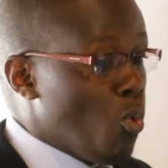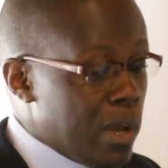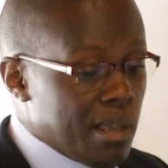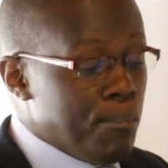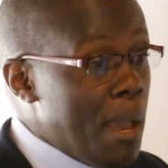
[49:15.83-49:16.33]

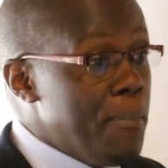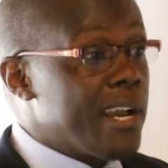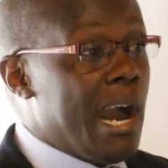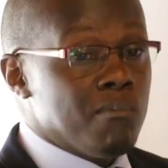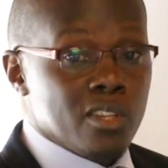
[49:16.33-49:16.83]
When the
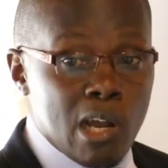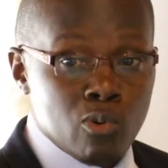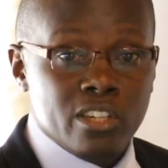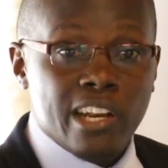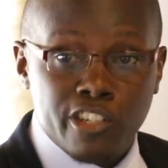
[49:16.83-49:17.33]
baby comes
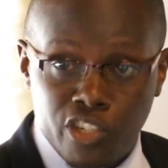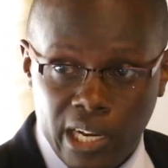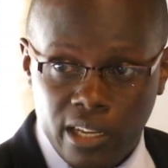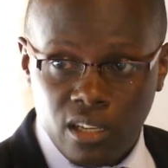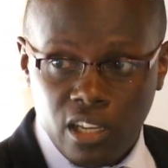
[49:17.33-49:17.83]
out
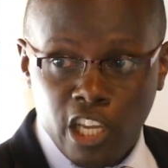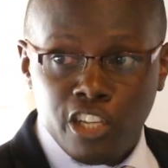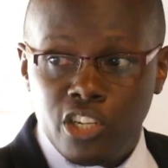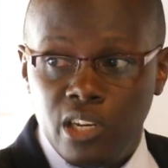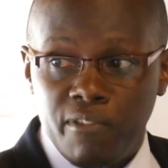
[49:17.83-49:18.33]
naturally,
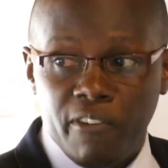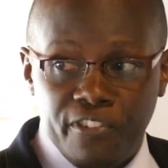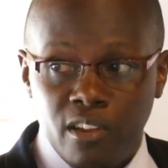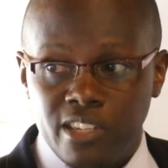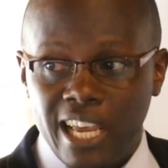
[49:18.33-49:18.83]
she never
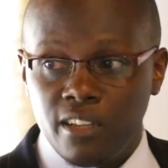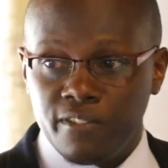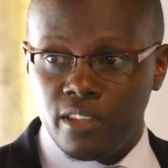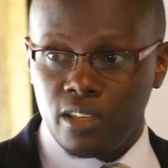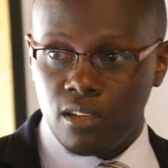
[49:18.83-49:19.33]
feels
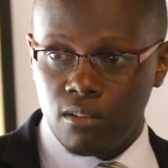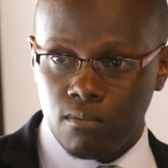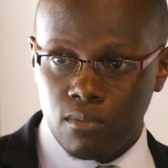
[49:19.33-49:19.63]
anything